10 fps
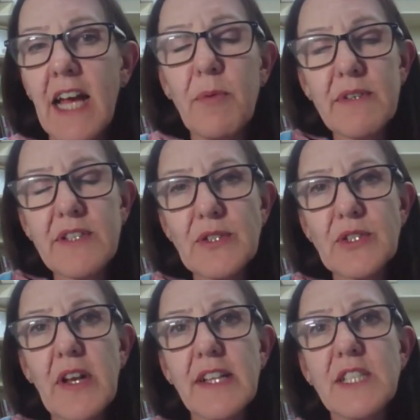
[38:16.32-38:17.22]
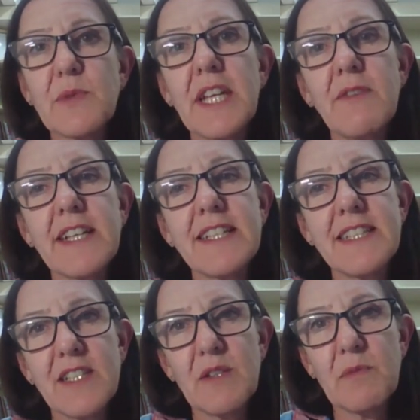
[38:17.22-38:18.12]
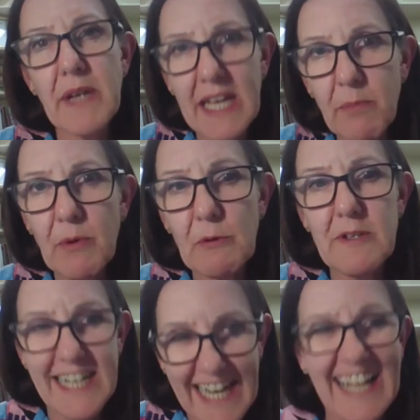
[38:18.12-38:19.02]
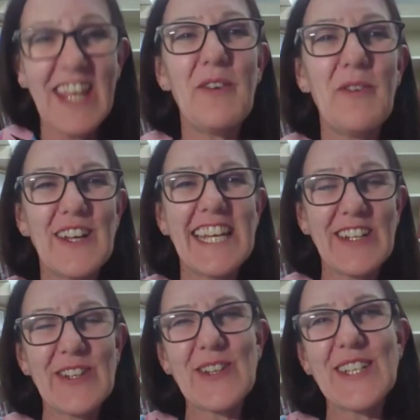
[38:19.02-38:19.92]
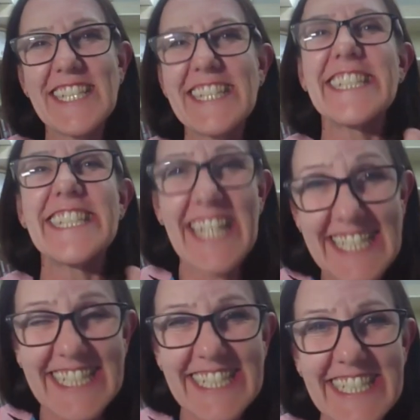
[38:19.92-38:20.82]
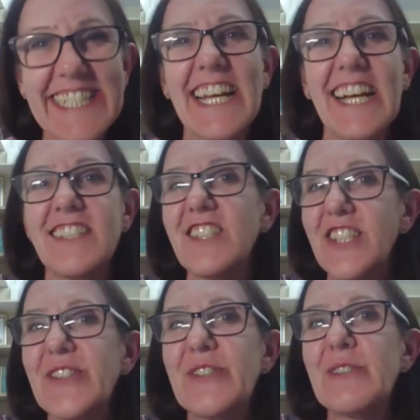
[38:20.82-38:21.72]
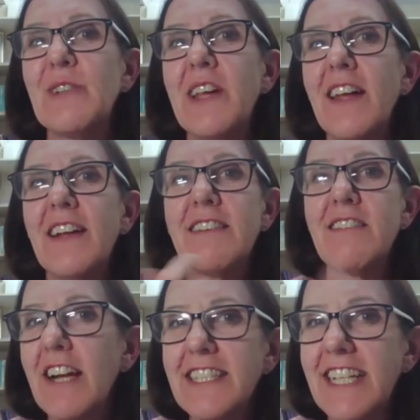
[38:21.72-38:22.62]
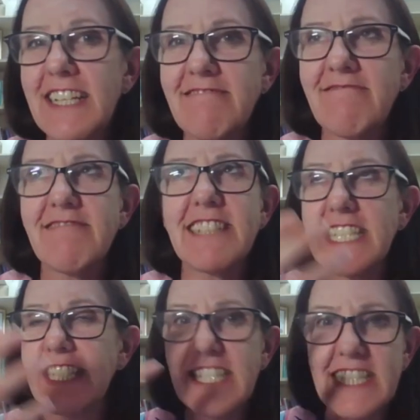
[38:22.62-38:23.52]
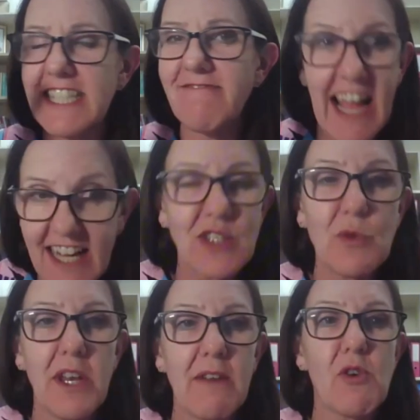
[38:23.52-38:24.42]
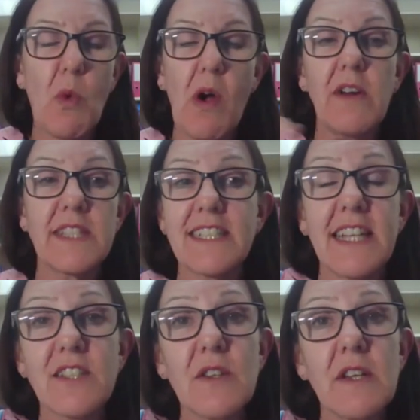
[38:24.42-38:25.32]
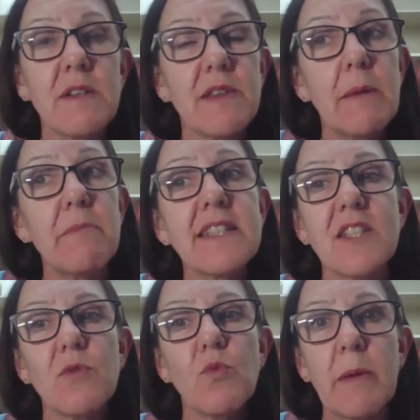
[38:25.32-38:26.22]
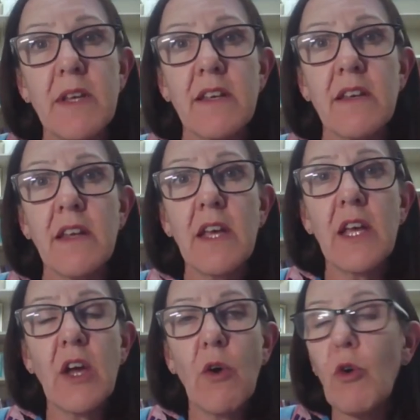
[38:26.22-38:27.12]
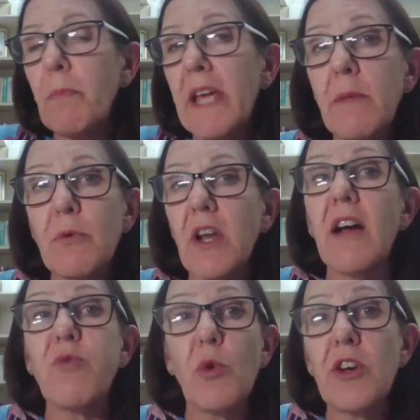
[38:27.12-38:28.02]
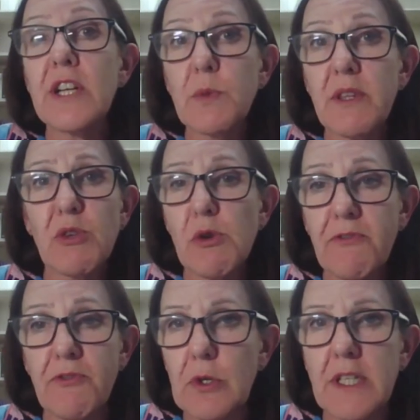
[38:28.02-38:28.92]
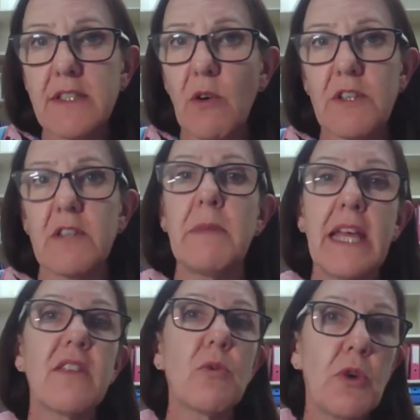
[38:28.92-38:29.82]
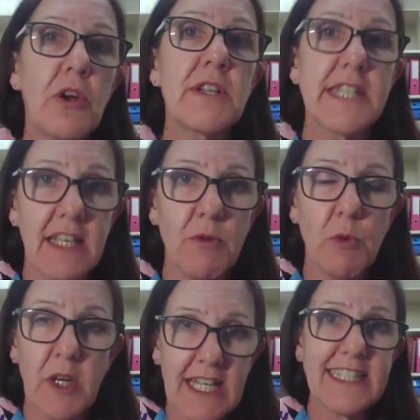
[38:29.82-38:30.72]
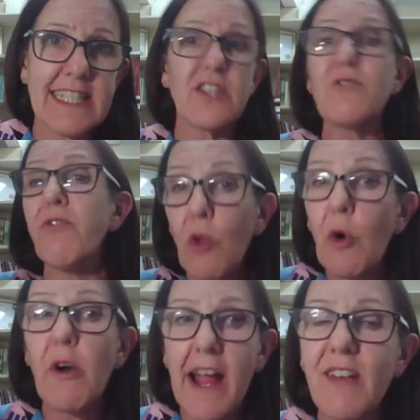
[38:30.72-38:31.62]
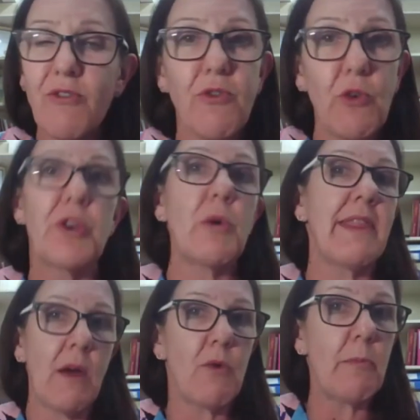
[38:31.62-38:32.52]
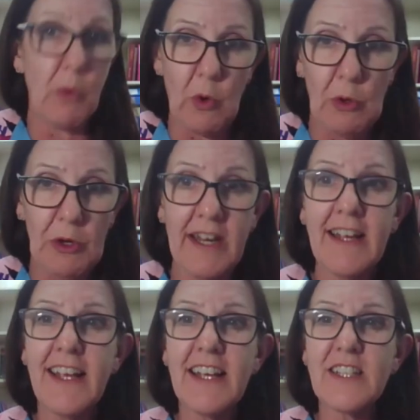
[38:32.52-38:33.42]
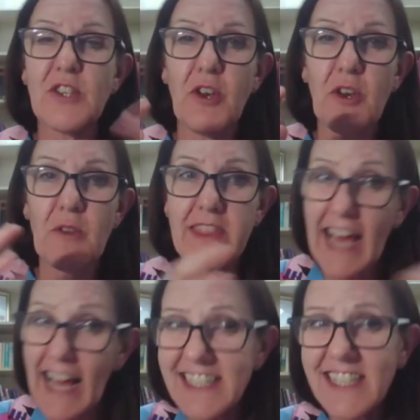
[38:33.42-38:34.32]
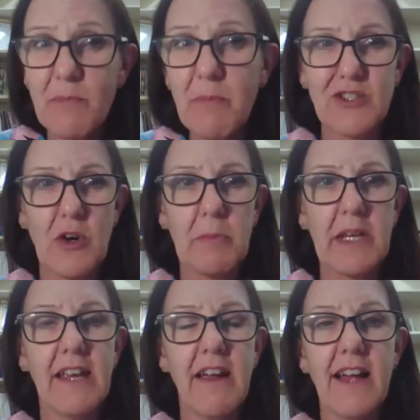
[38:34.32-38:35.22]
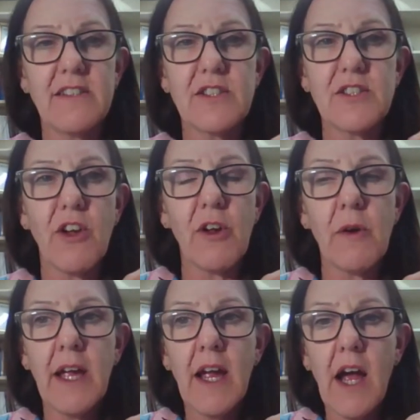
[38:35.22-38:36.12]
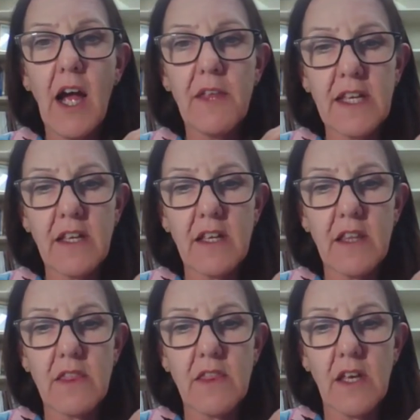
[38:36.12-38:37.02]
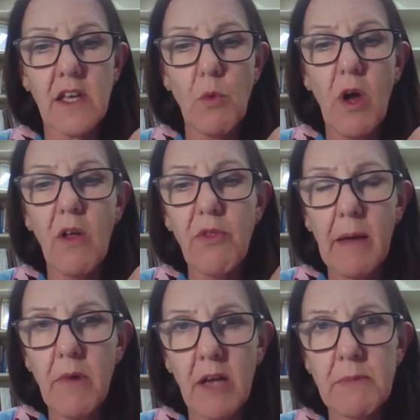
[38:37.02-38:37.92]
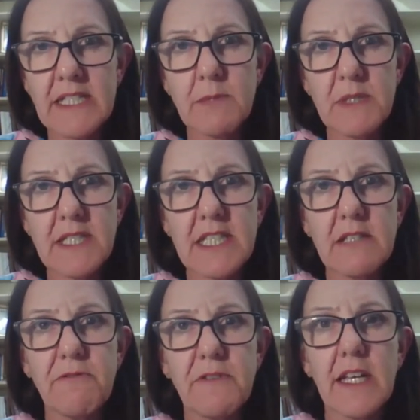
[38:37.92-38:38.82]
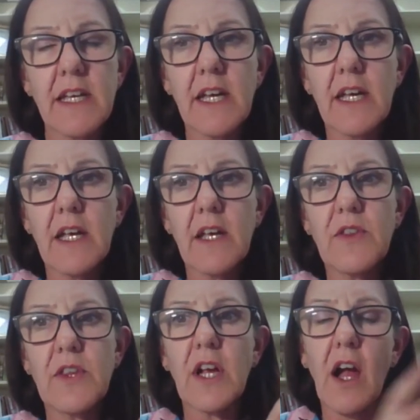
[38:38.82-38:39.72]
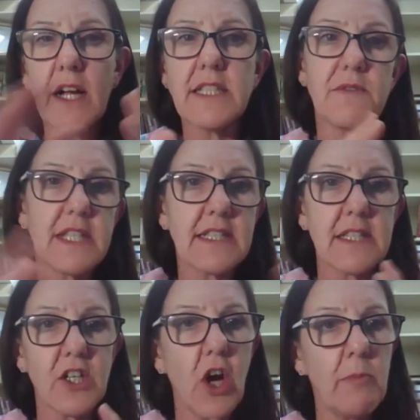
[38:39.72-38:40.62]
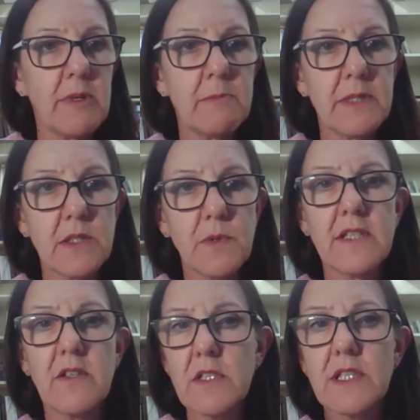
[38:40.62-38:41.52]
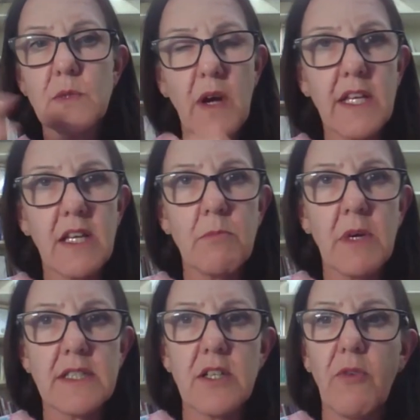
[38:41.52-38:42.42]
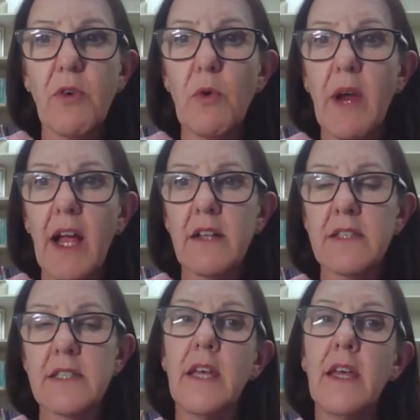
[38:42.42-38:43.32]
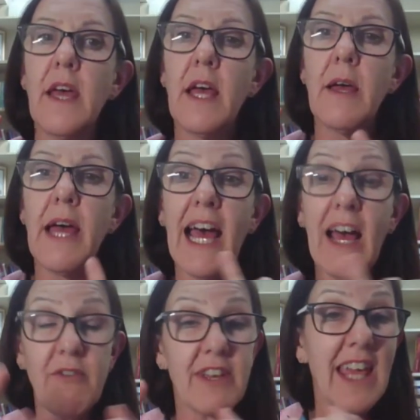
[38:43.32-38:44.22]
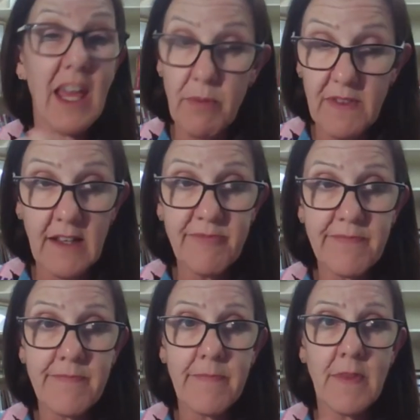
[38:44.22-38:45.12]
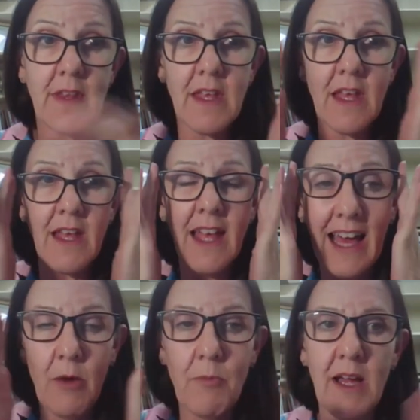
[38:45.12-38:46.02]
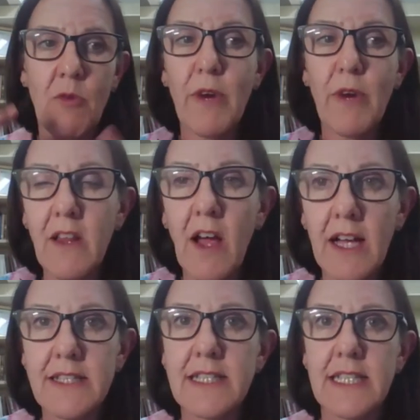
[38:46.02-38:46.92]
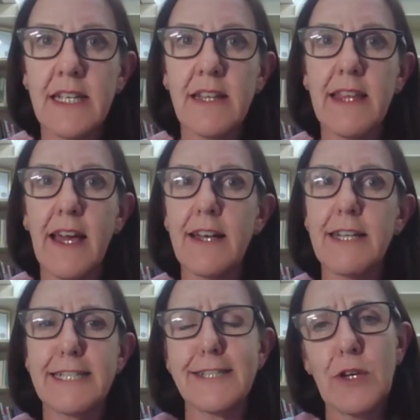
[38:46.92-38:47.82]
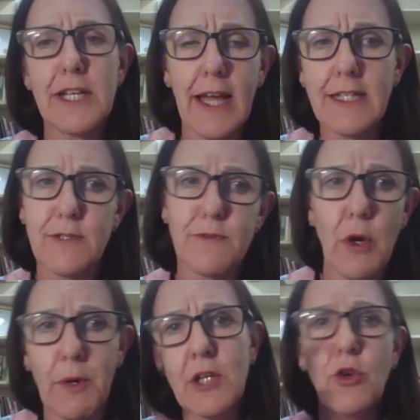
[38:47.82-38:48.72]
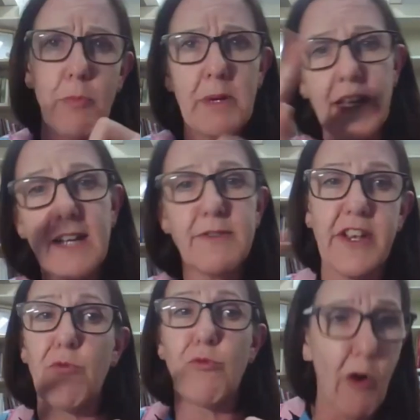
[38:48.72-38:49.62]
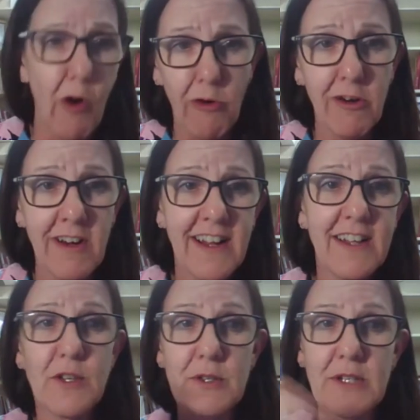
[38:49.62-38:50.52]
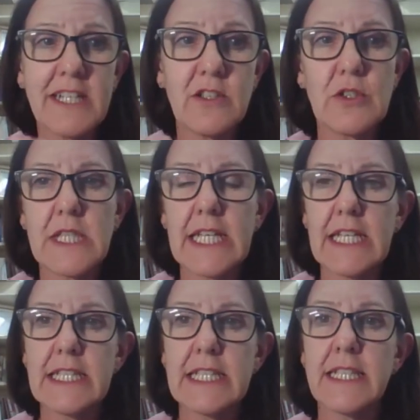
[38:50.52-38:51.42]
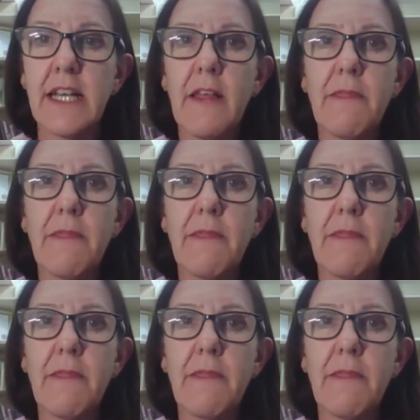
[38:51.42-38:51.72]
Aboriginal Australians weren't even considered people. They weren't included in the census until 1968 or whatever it was. And that means that women or people that I've worked with who are a few years older than me, were considered flora and fauna when they were born. So that's the backdrop here. And so I think that while that might be specific, the kinds of things that are common between Dr. Swati and myself around having empathy, realizing that it's not a case of going, your beliefs are wrong, you need to do this,